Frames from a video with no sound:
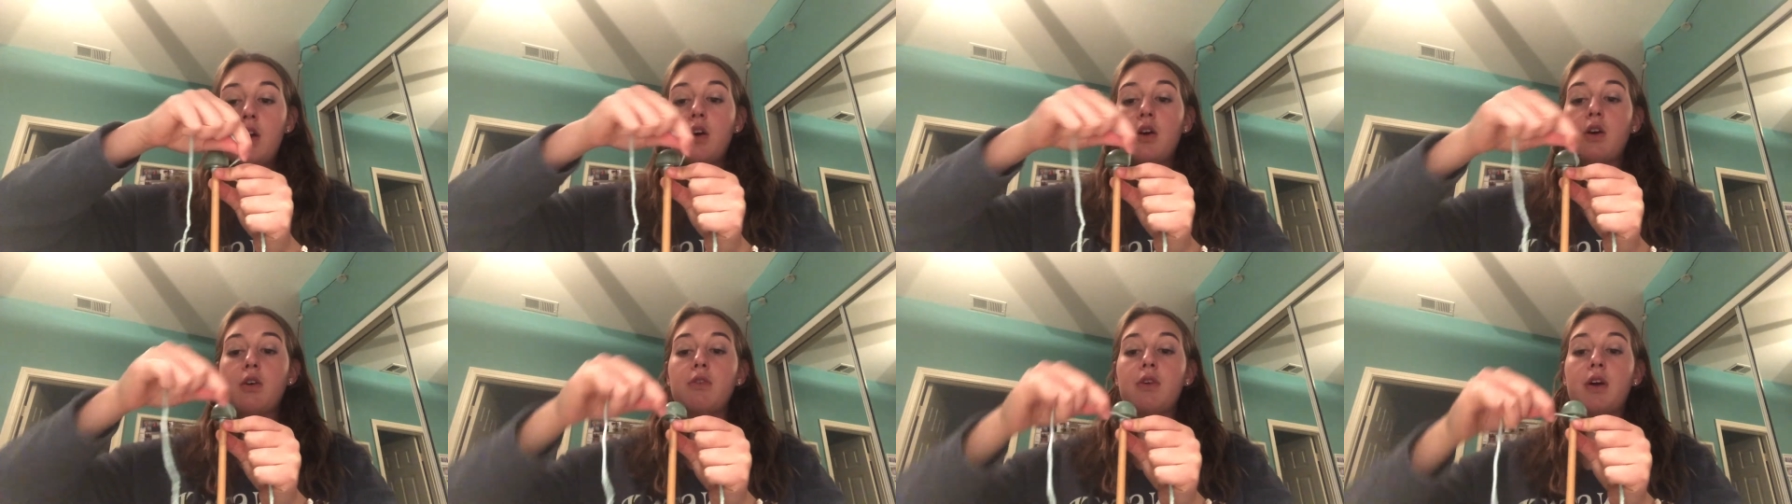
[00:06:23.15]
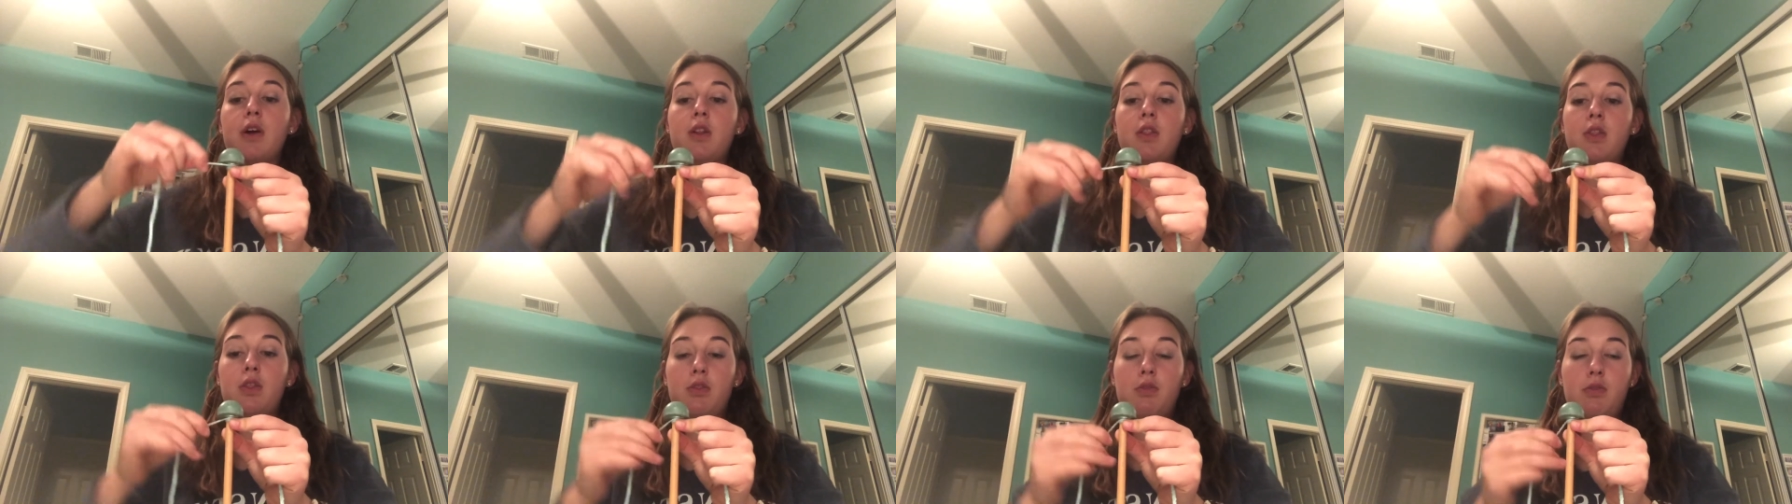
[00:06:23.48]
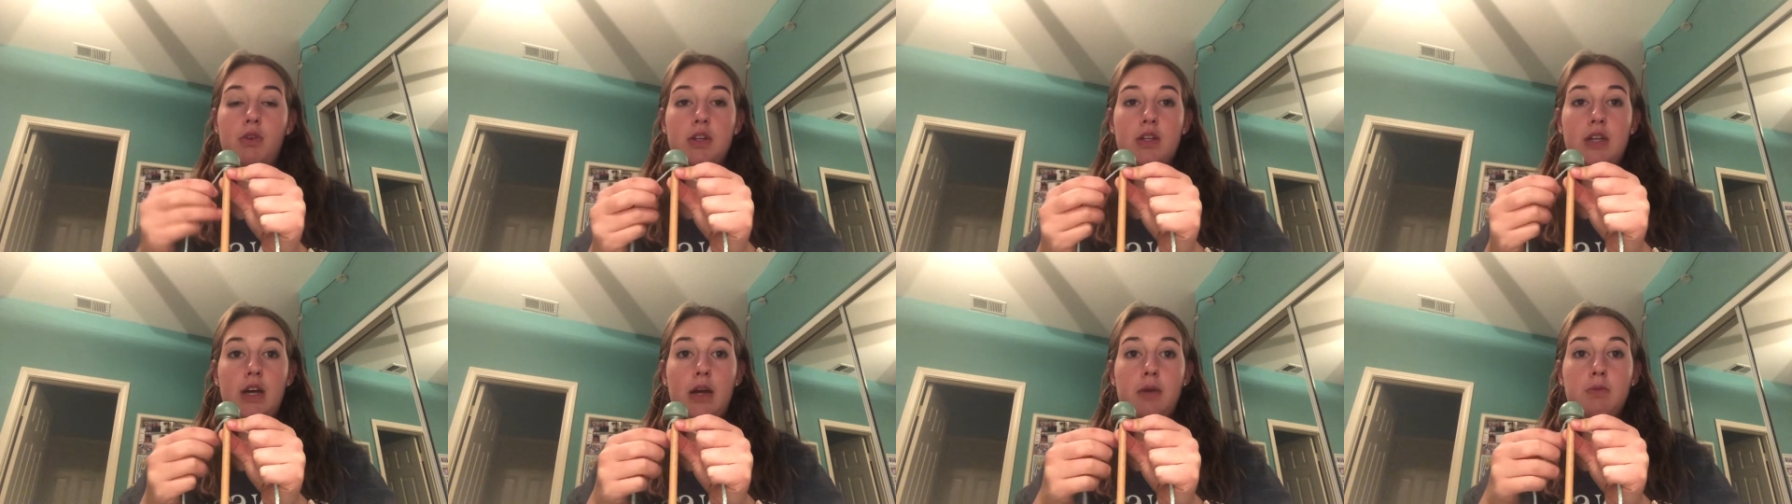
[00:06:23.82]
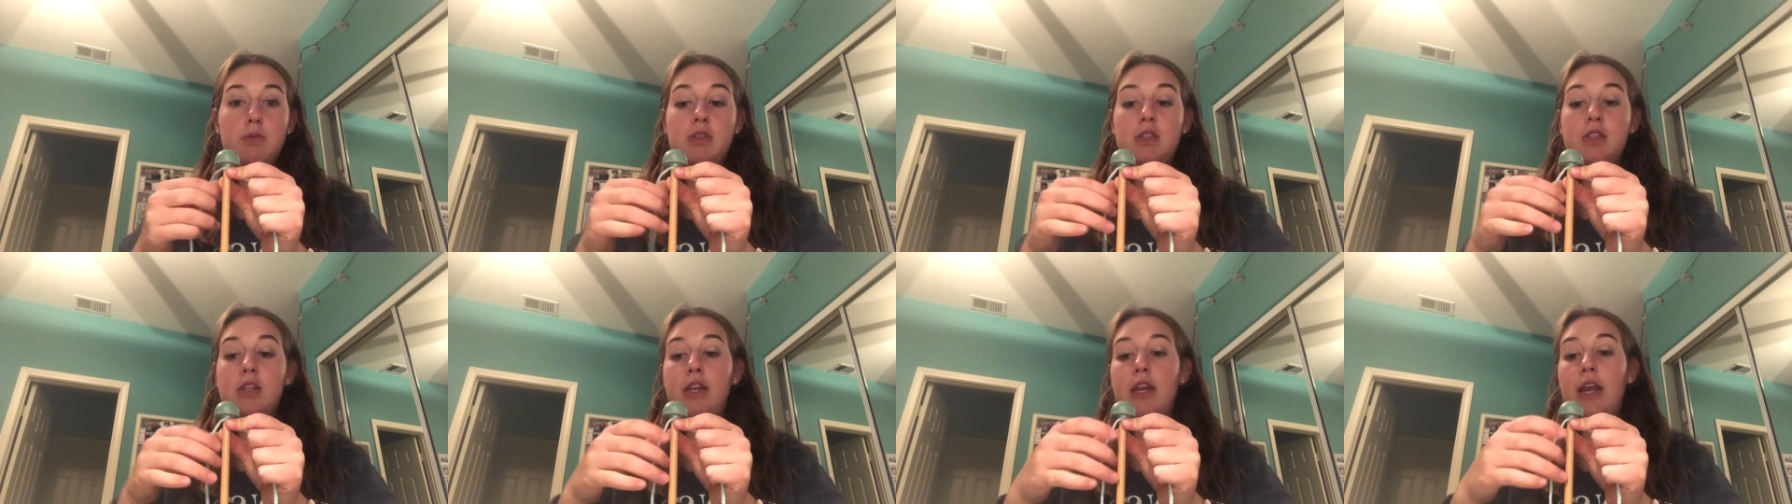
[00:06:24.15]
go around 3
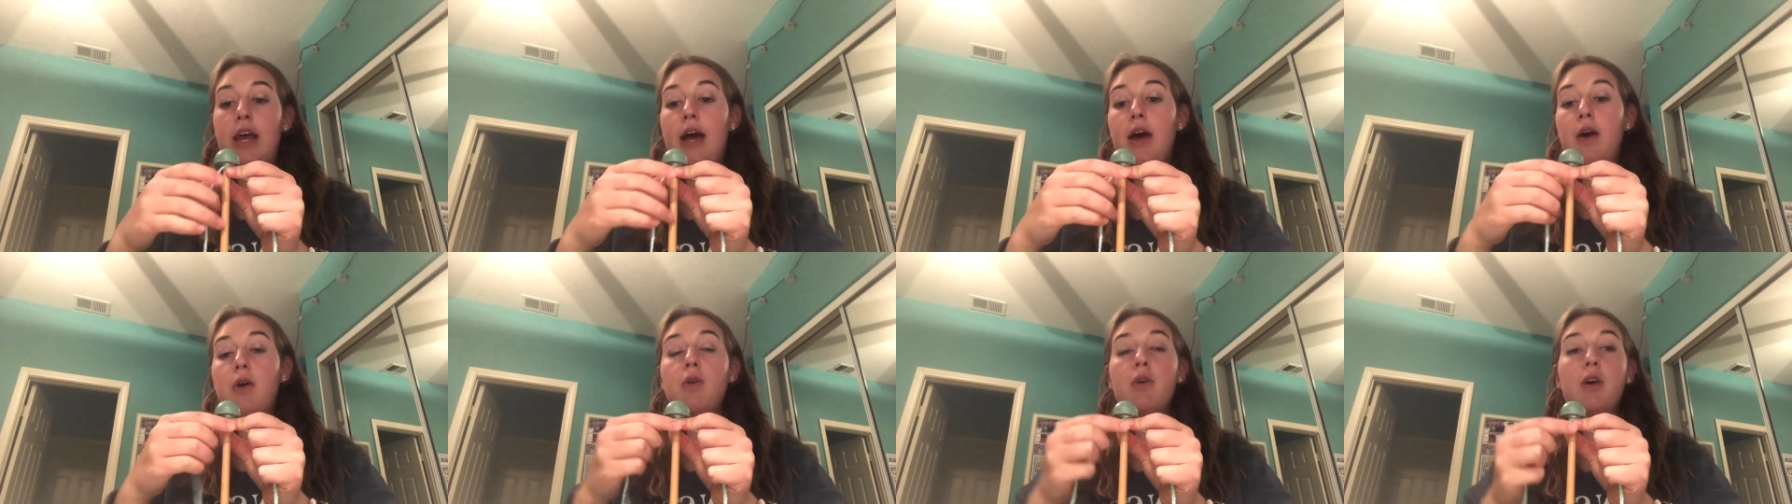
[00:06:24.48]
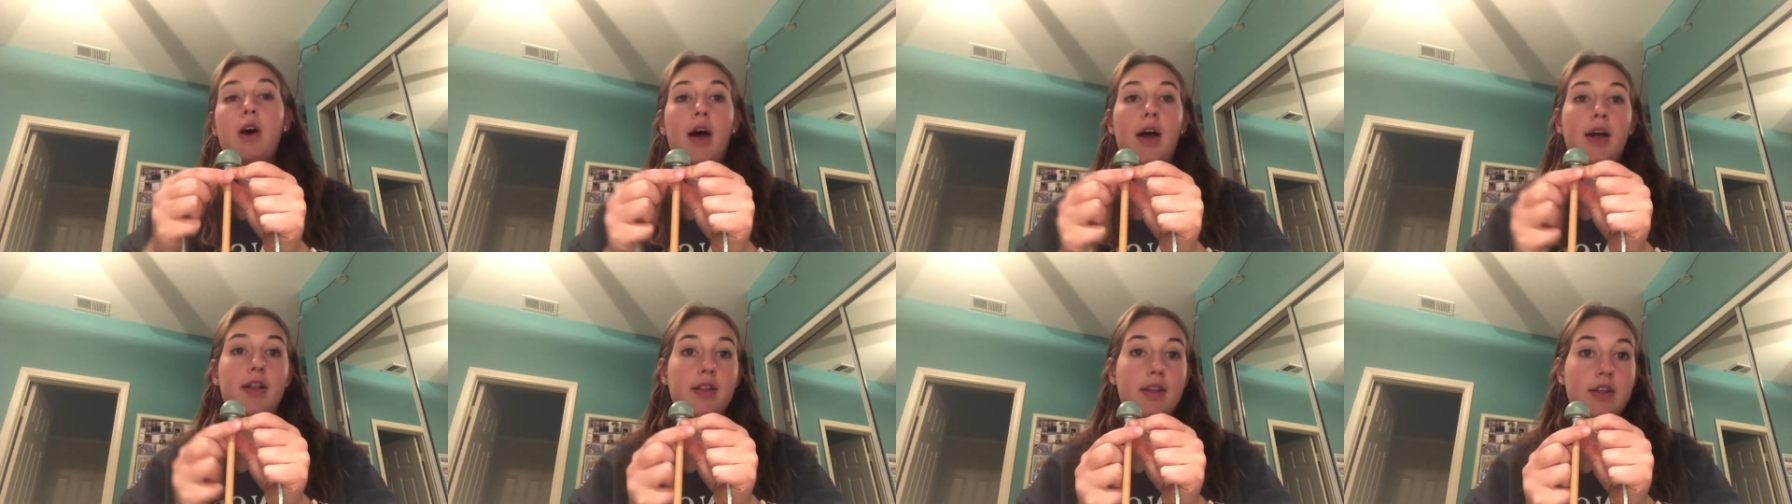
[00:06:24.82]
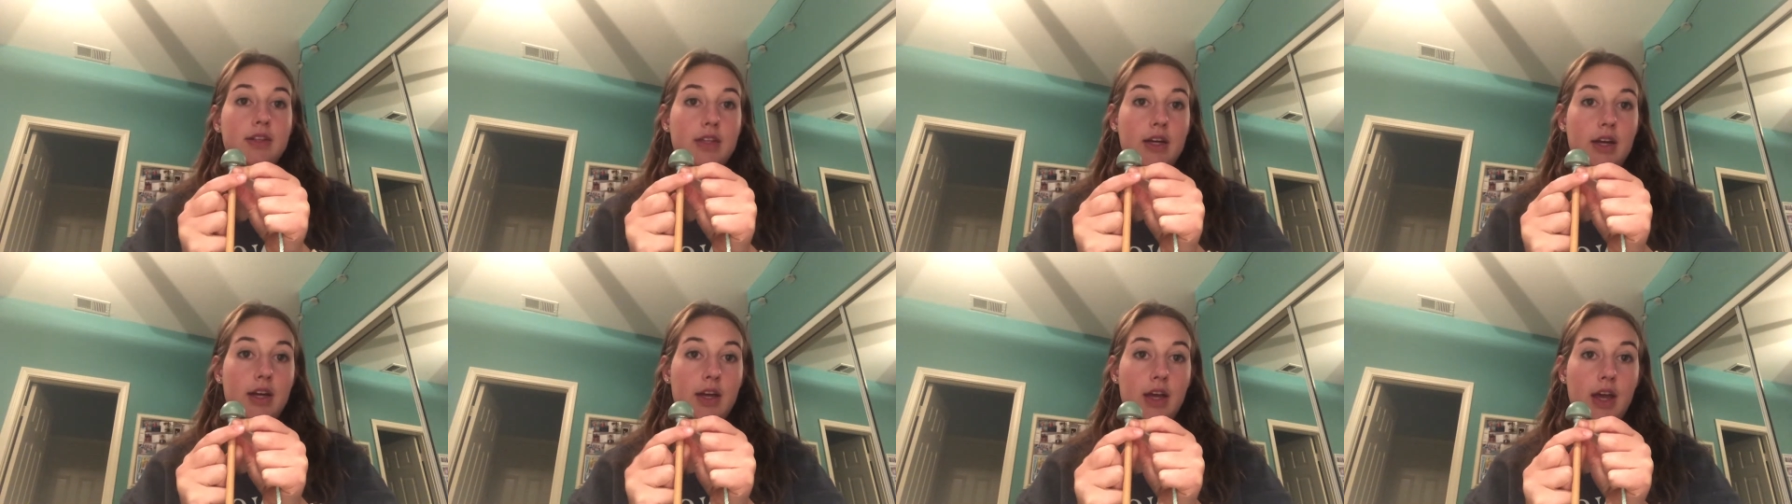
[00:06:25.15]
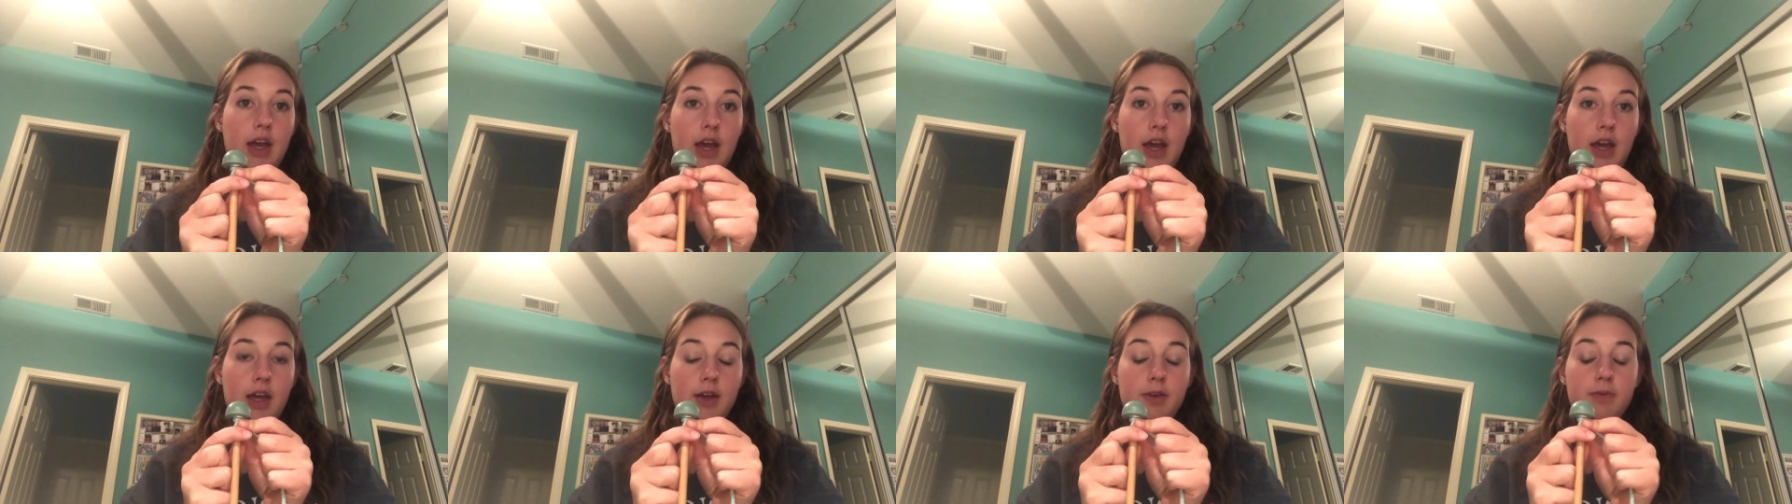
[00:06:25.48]
times. Now I let that
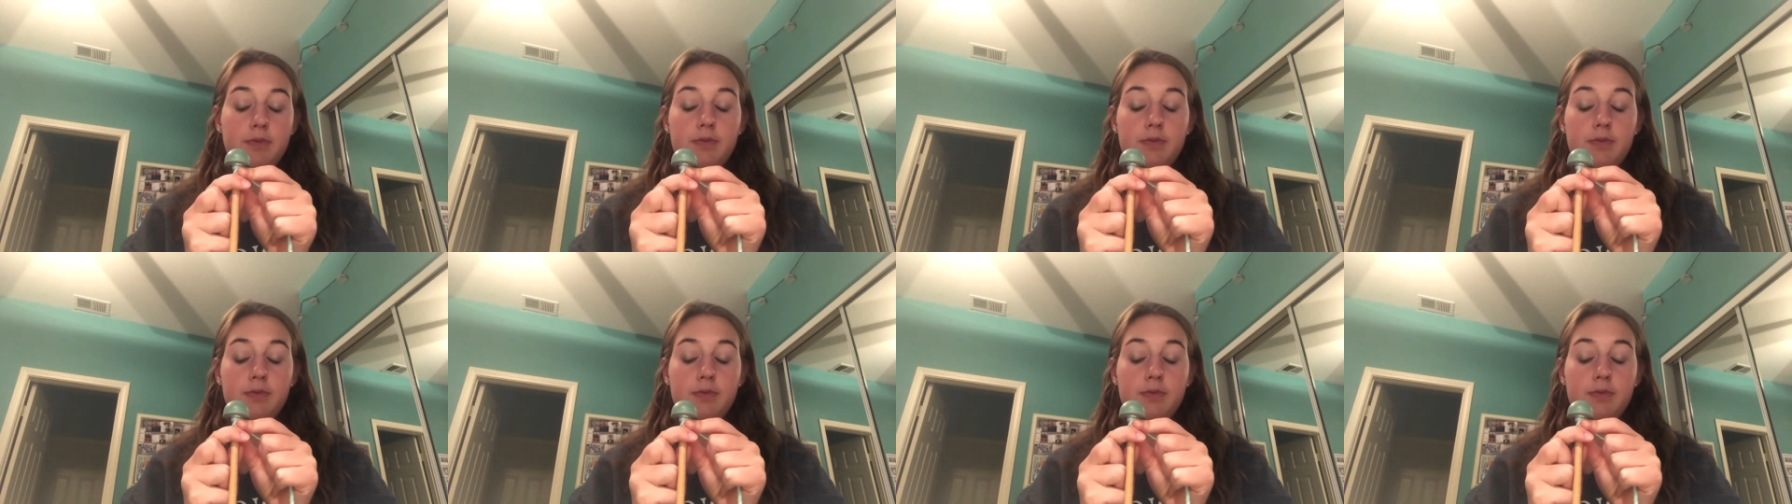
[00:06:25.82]
hang.